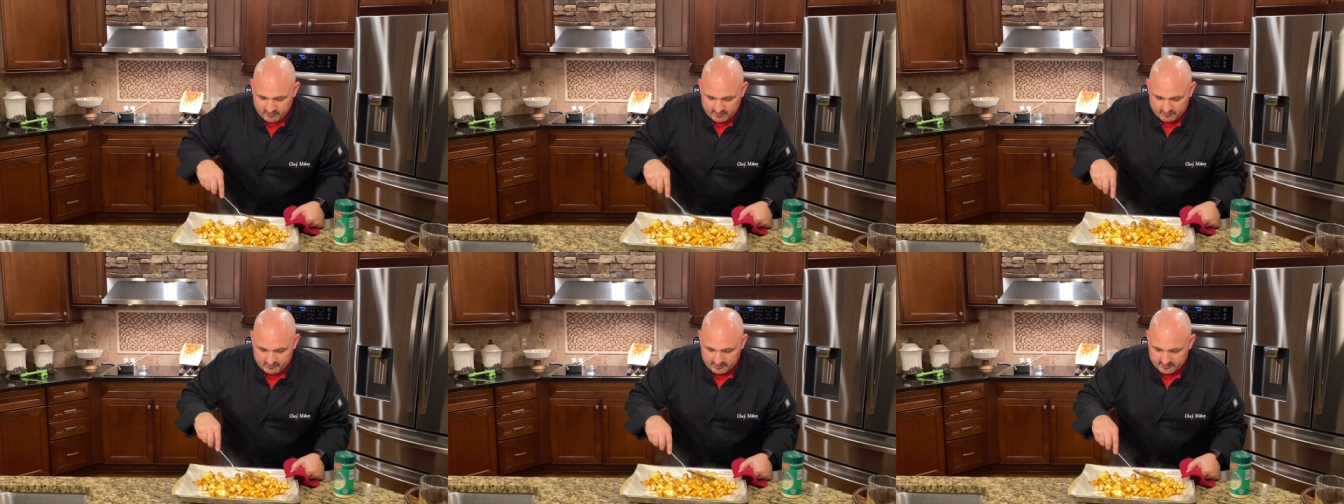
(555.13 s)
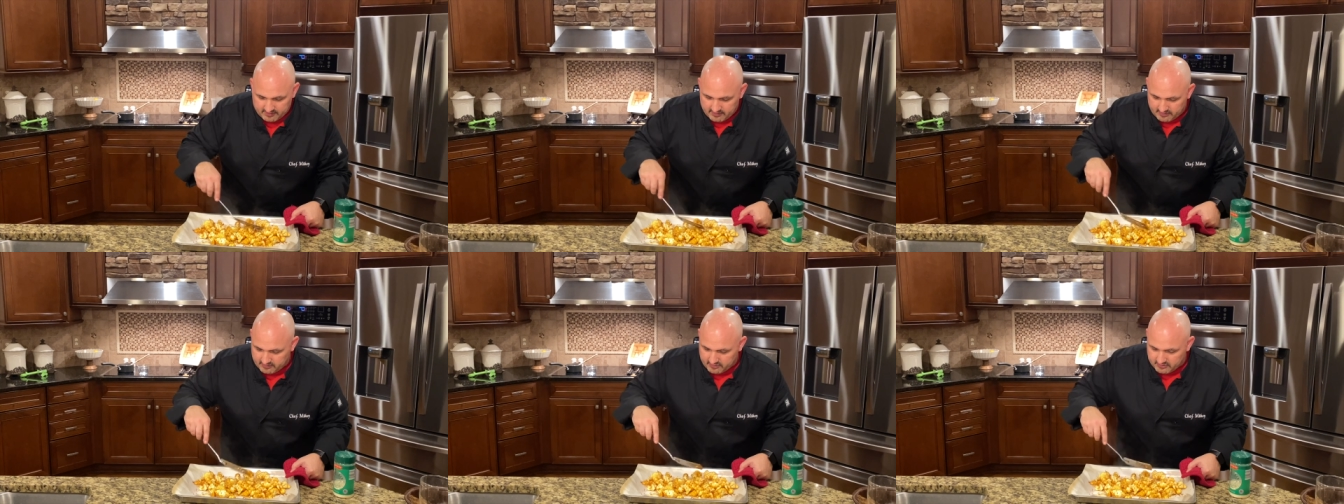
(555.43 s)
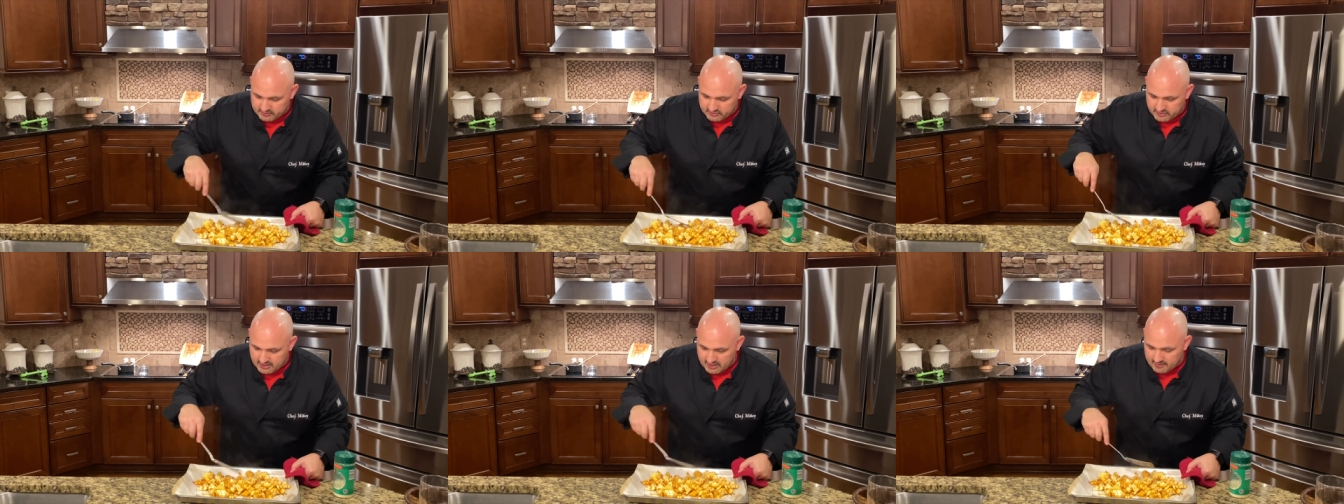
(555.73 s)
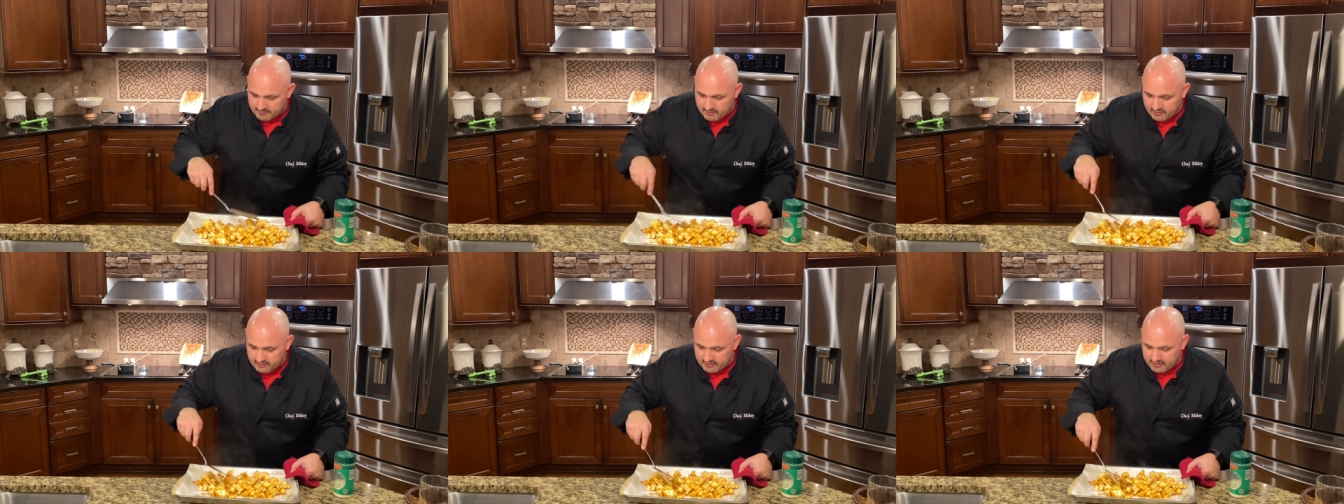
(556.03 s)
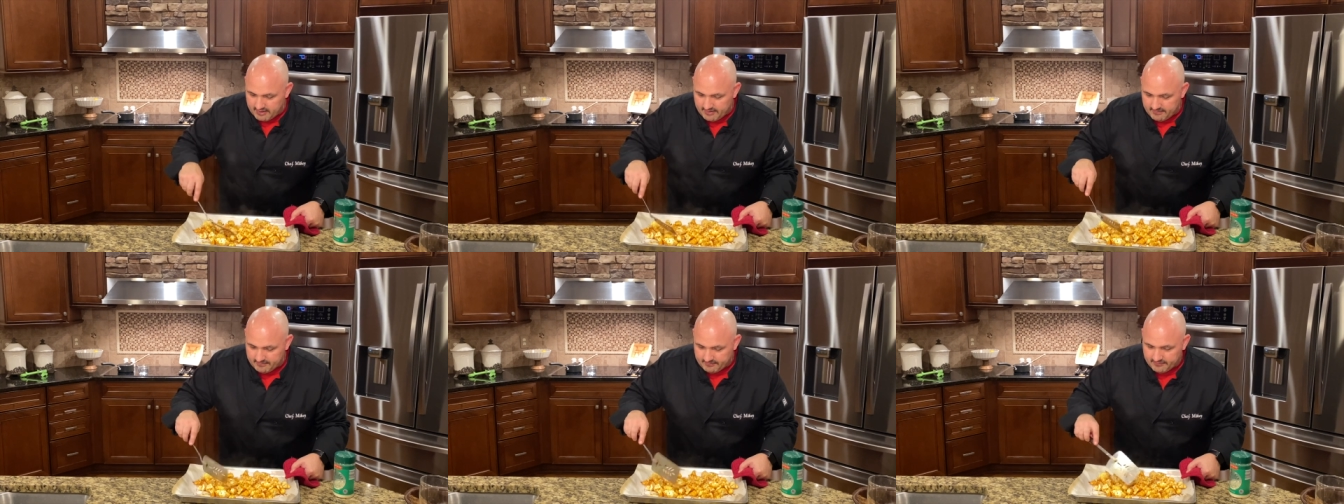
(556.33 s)
I think I did a good job on
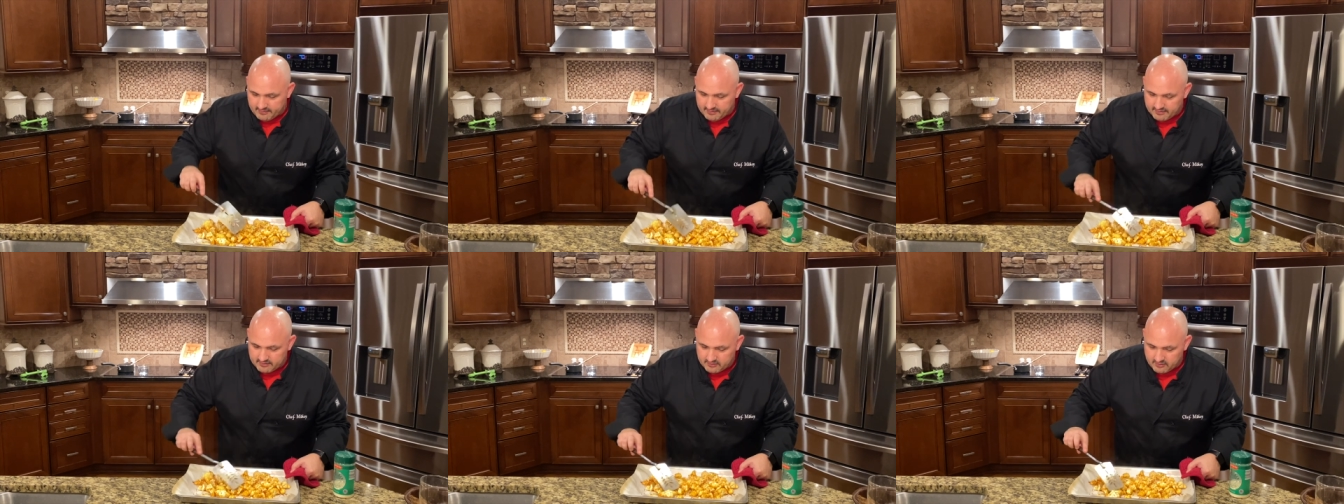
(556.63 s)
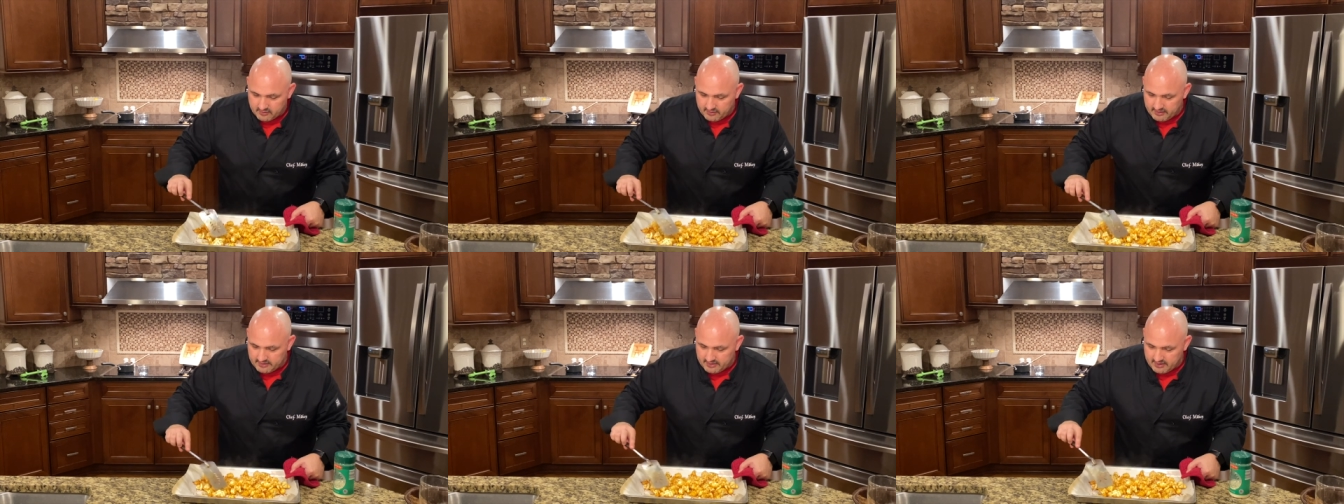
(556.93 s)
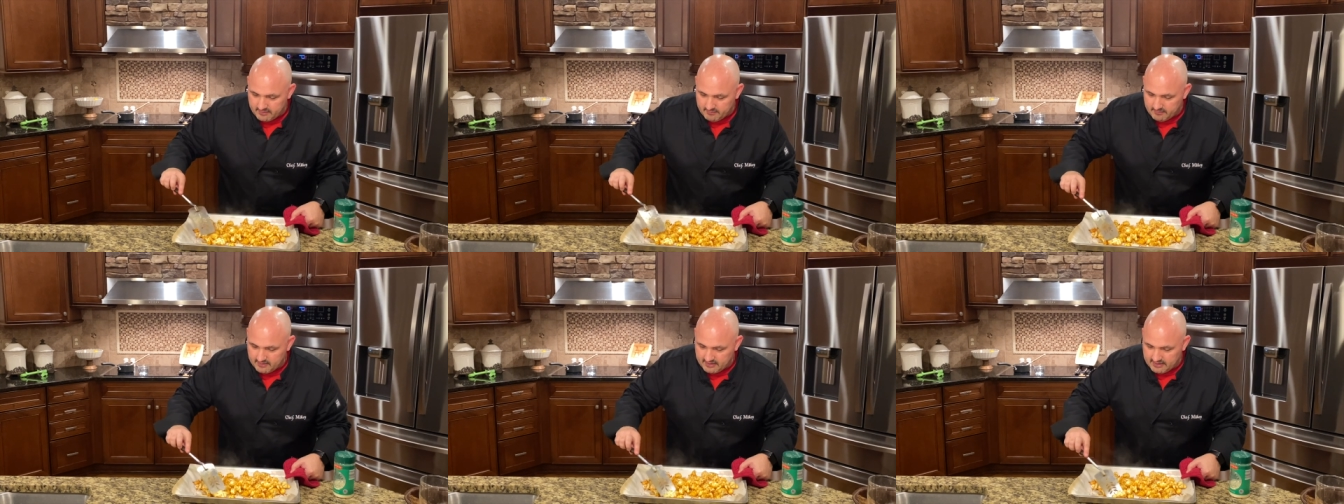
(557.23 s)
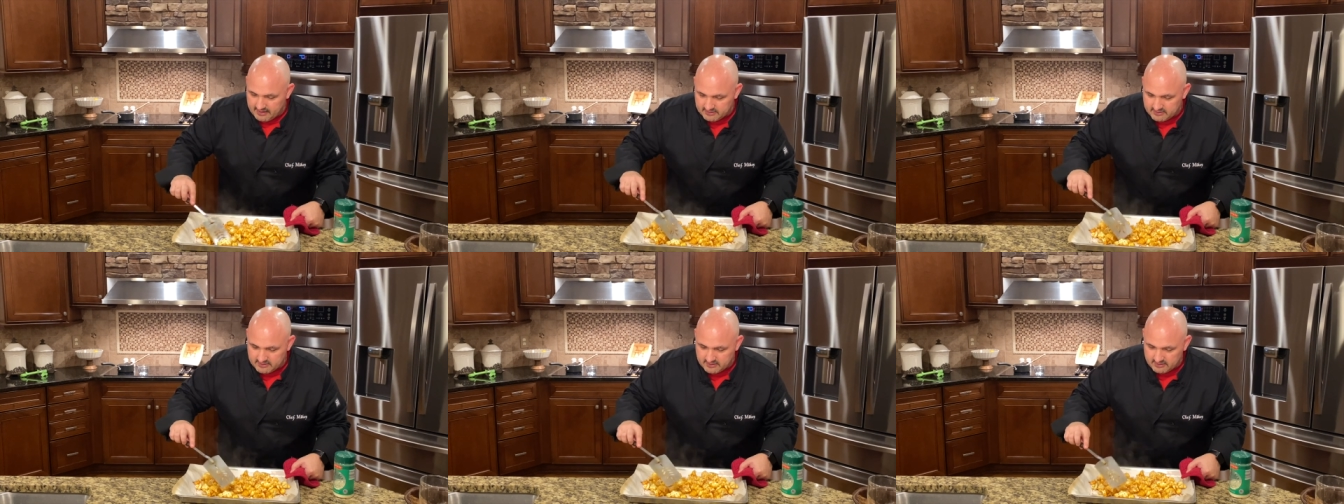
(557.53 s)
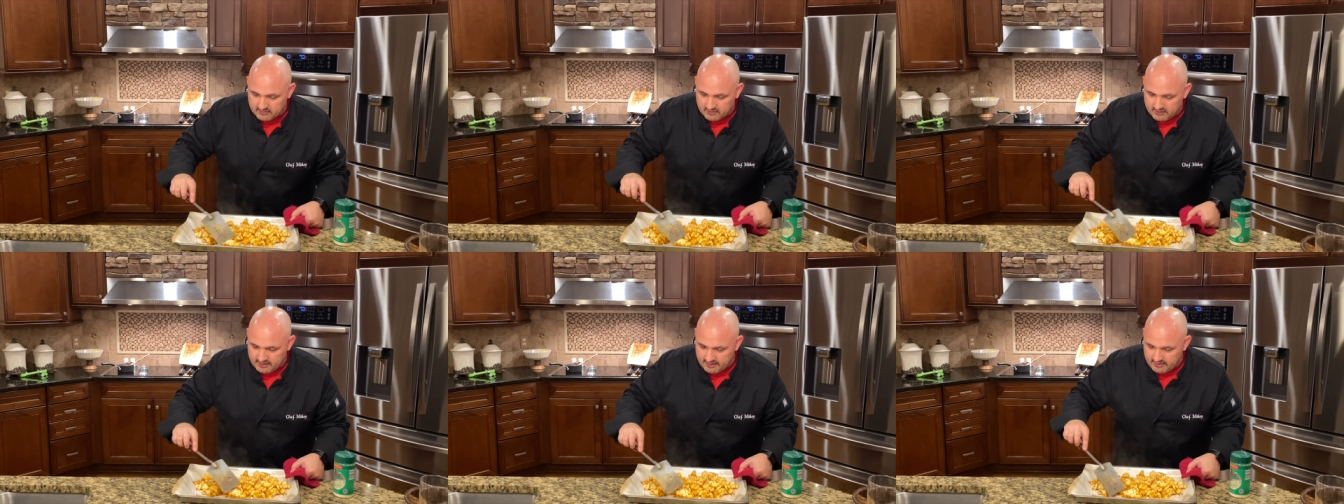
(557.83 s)
that. Go ahead, keep them in that
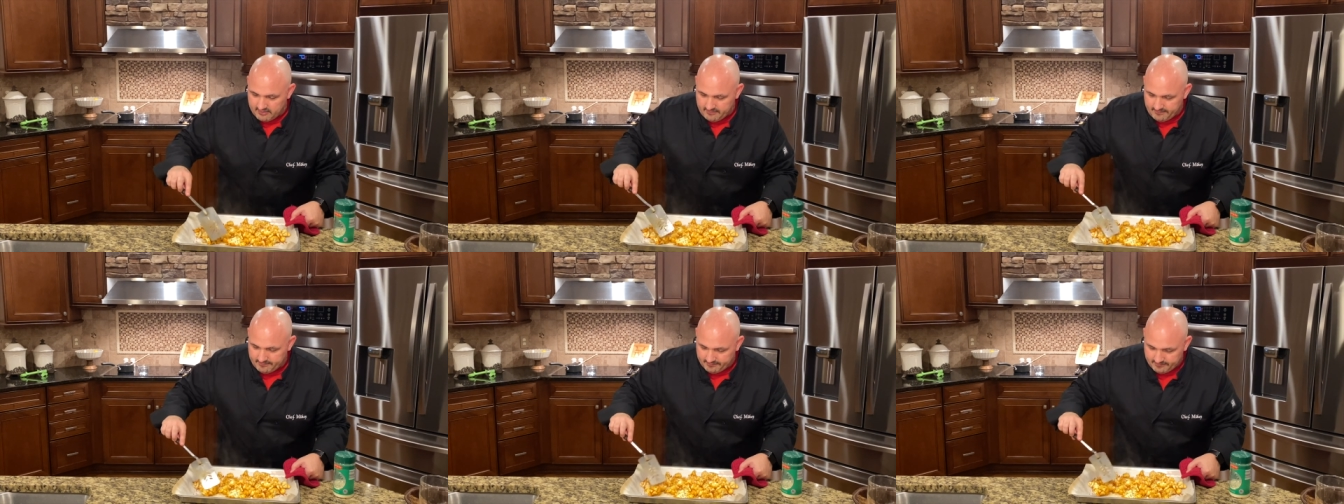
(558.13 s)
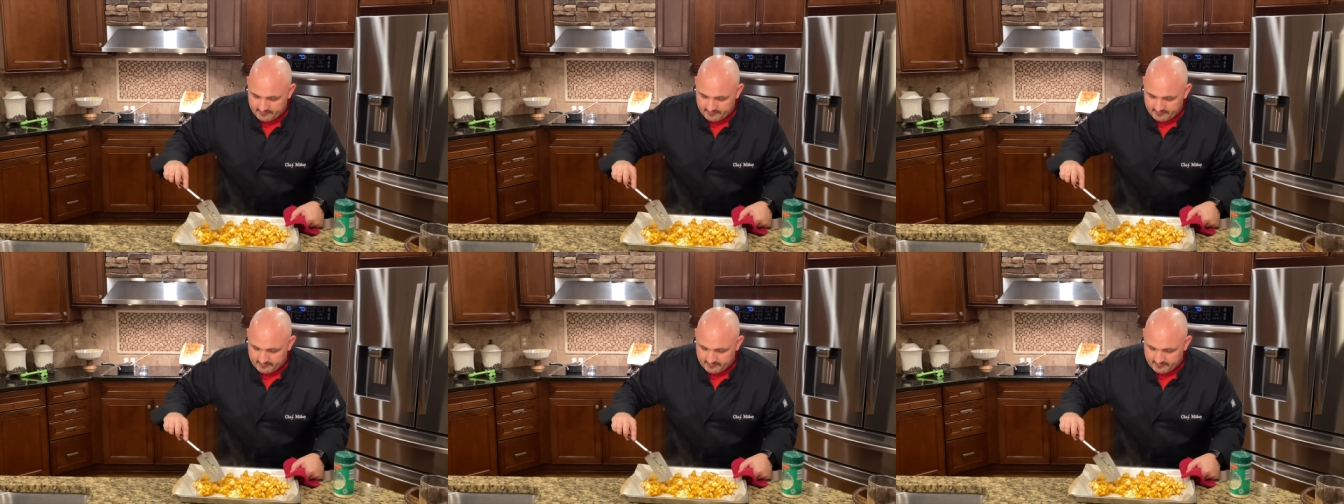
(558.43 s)
single layer.